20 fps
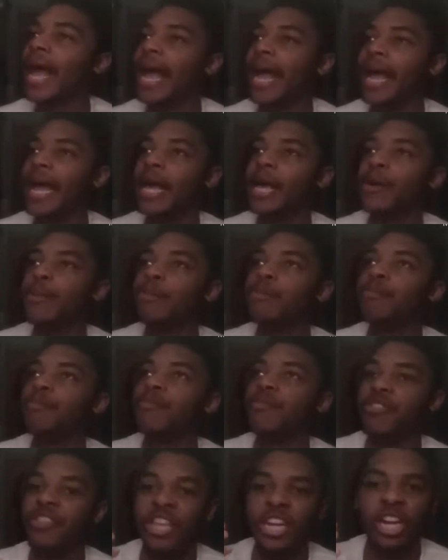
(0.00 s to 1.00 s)
And
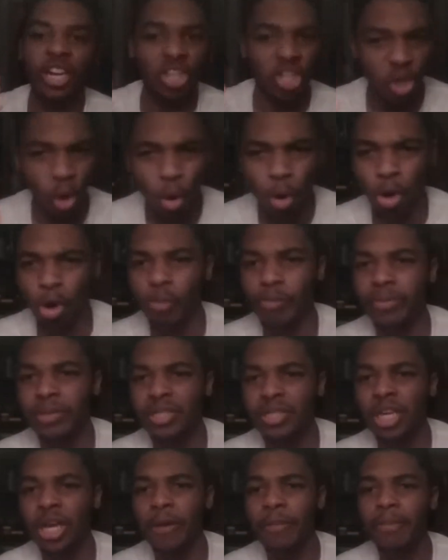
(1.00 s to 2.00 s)
then a door
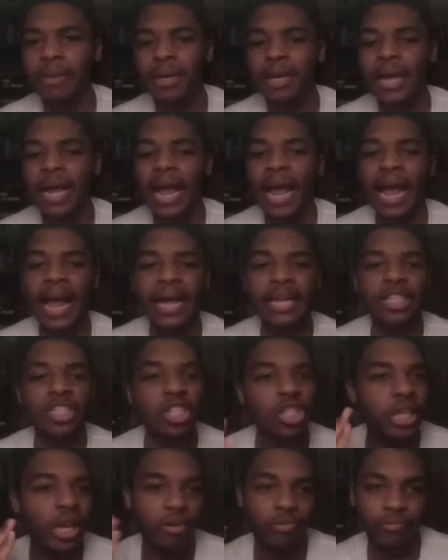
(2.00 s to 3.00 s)
opens up, and
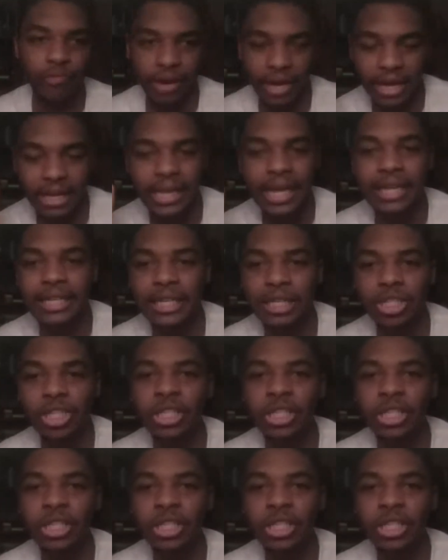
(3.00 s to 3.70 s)
she's like recollecting.